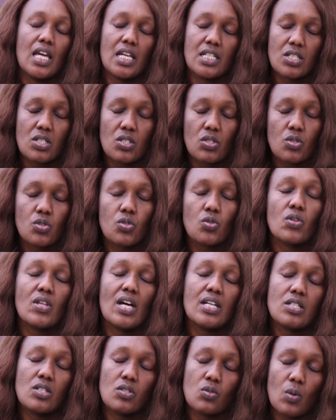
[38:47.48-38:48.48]
Yes. So
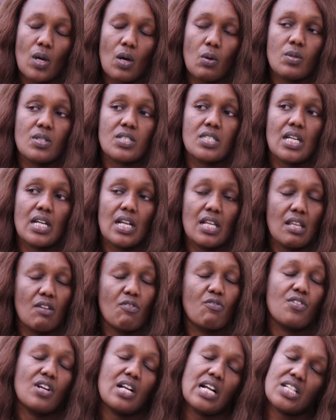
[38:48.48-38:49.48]
that is where we started the
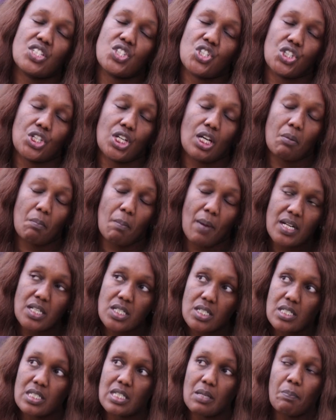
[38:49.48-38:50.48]
Villa Chicken Mart
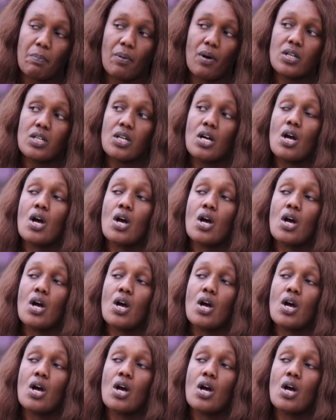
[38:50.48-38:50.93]
Depot.